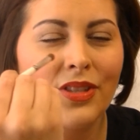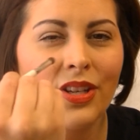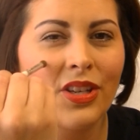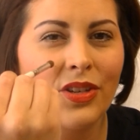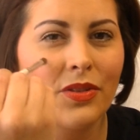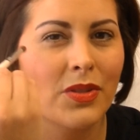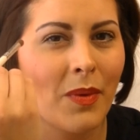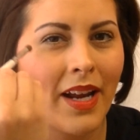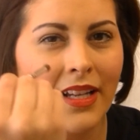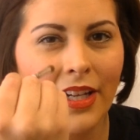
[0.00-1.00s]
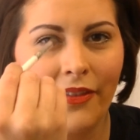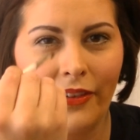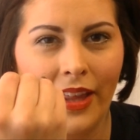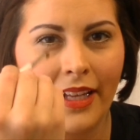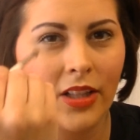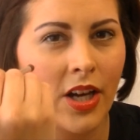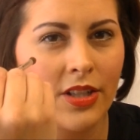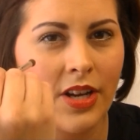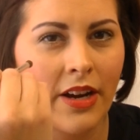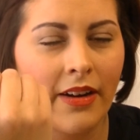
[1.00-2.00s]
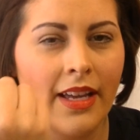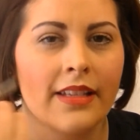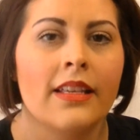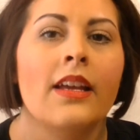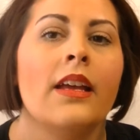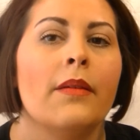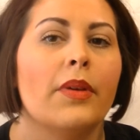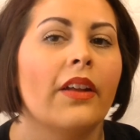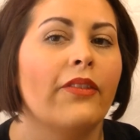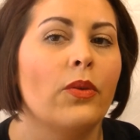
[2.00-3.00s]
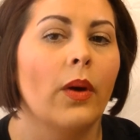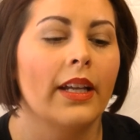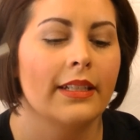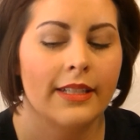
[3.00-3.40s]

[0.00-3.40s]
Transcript: to use right here for like large areas, but if you wanted to